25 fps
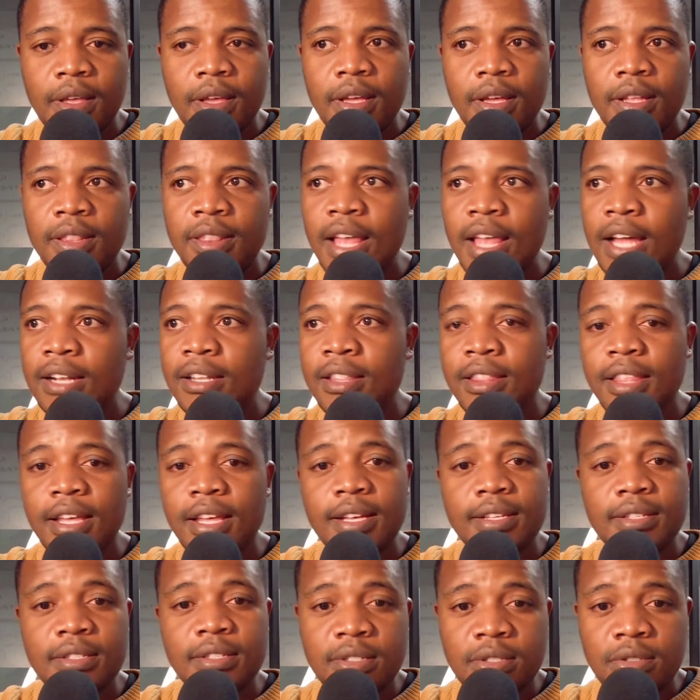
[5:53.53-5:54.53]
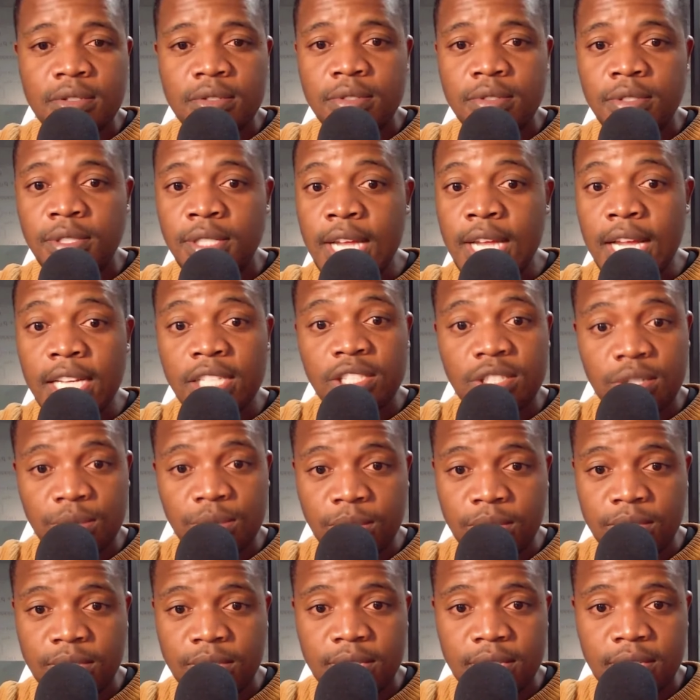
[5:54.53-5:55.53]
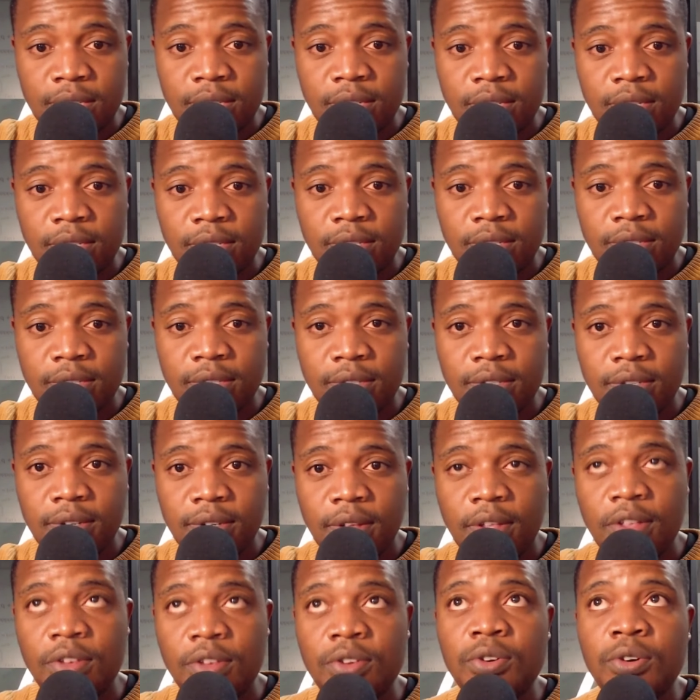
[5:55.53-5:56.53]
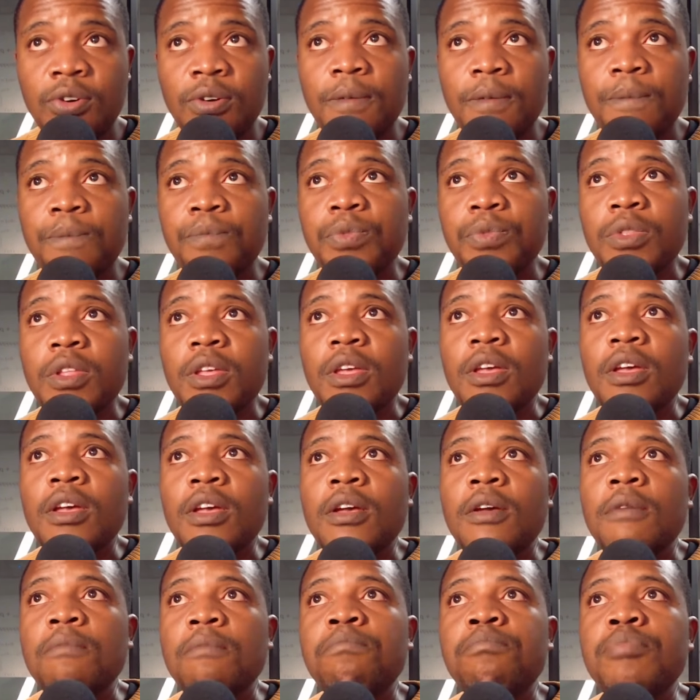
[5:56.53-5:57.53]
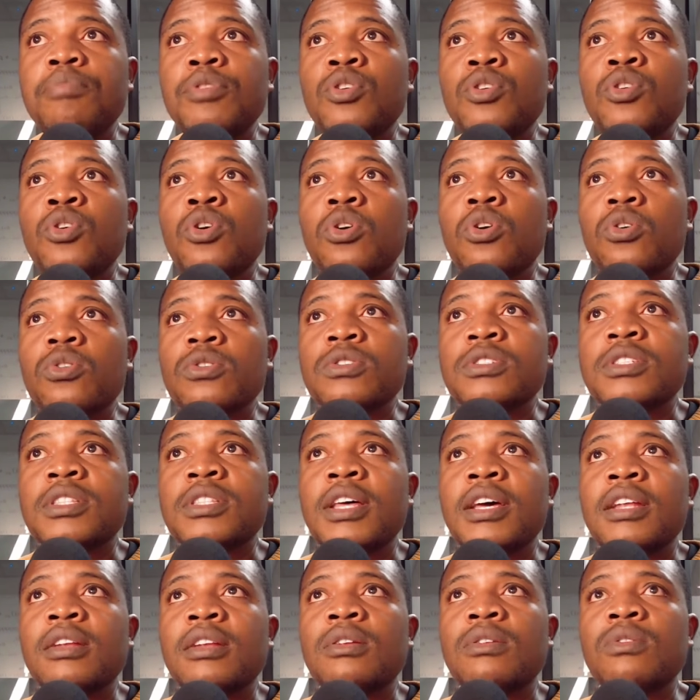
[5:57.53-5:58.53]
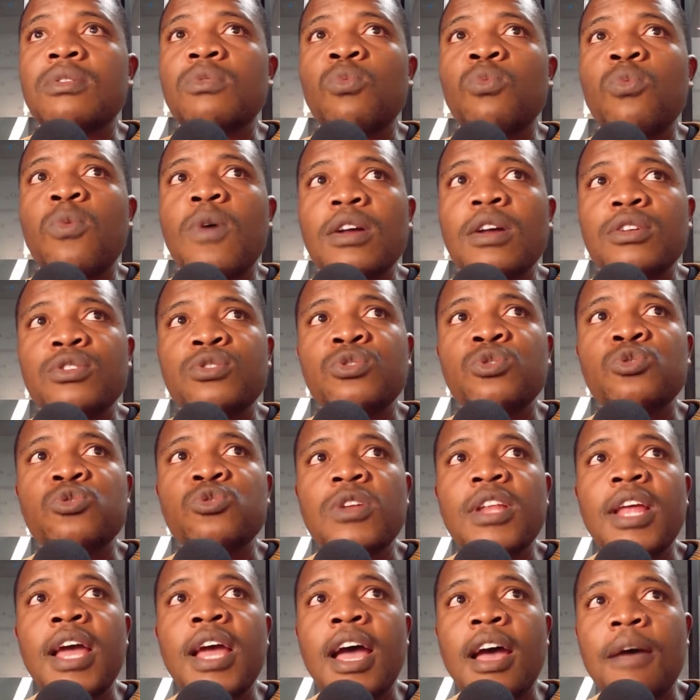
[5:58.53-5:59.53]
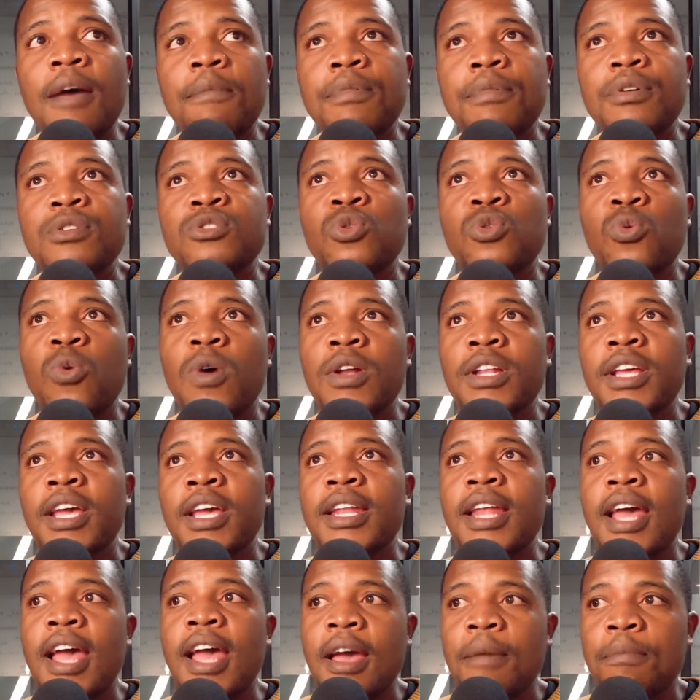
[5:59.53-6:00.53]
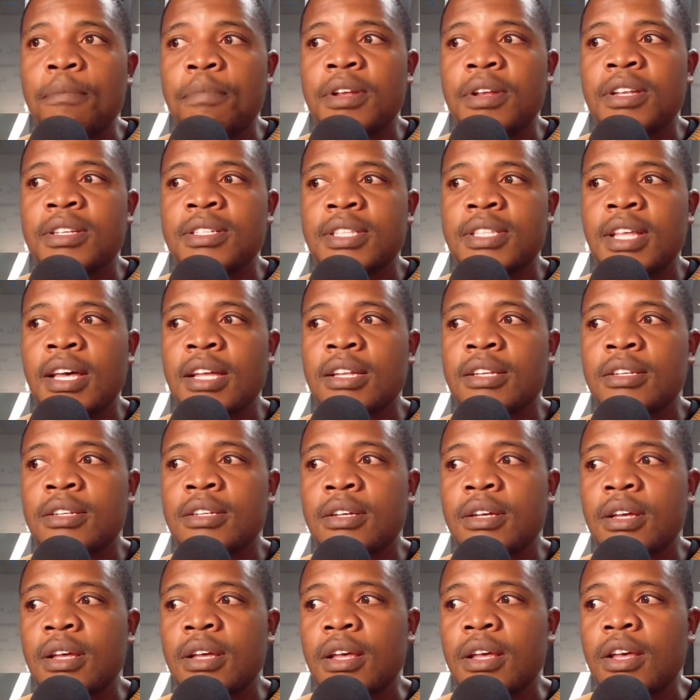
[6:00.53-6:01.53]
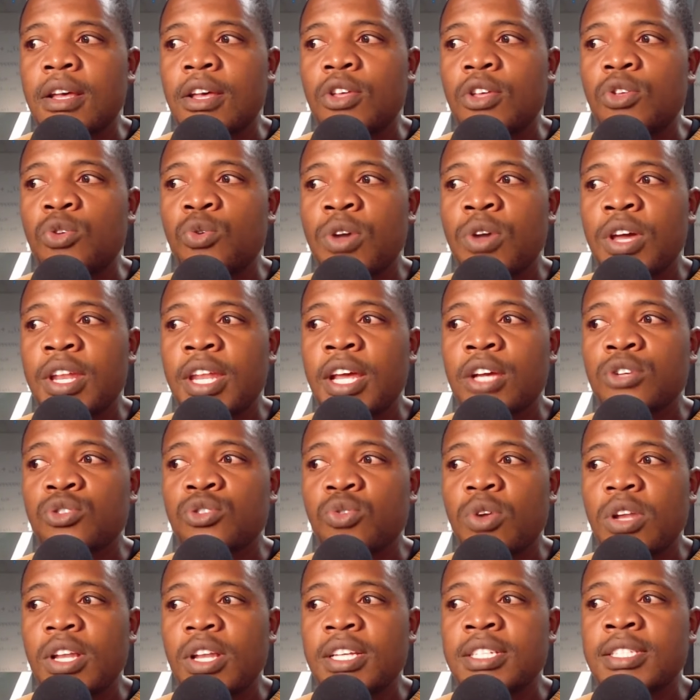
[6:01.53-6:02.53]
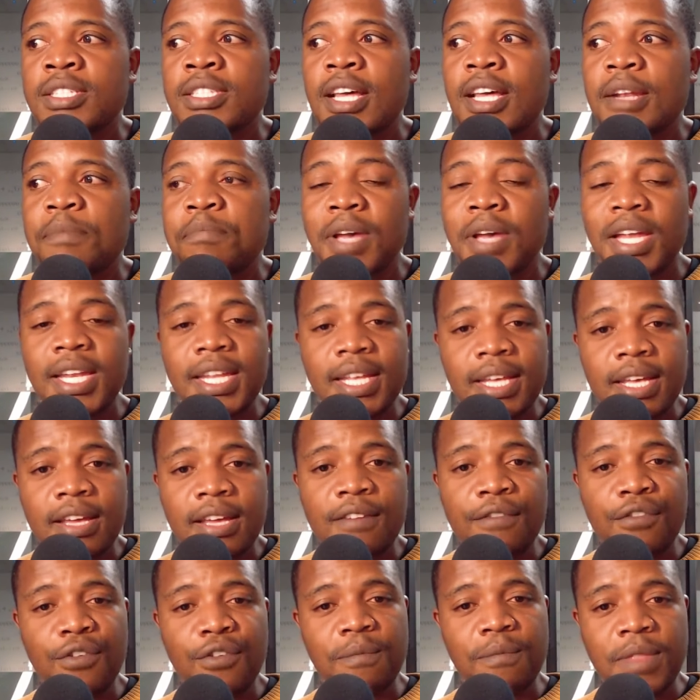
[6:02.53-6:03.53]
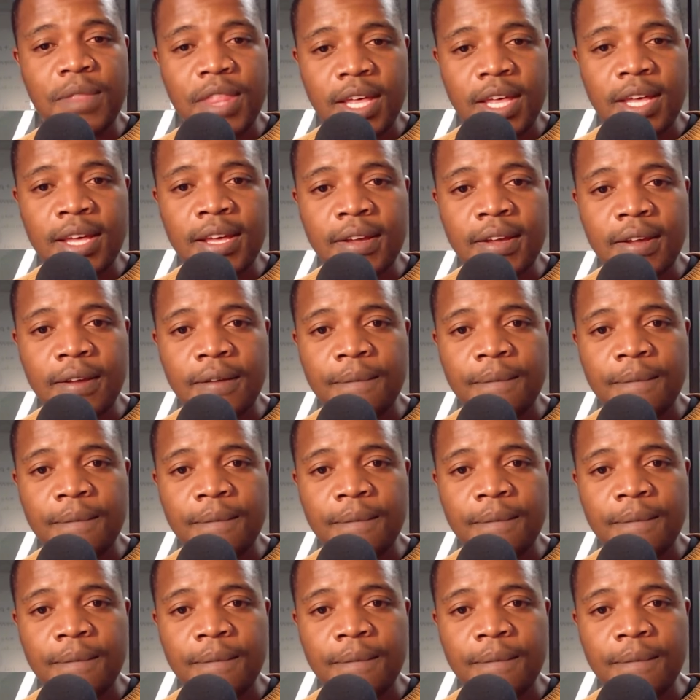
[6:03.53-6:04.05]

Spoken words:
That thing is dangerous, you know. Because then what usually happens or what can happen is that you can actually start panicking from there.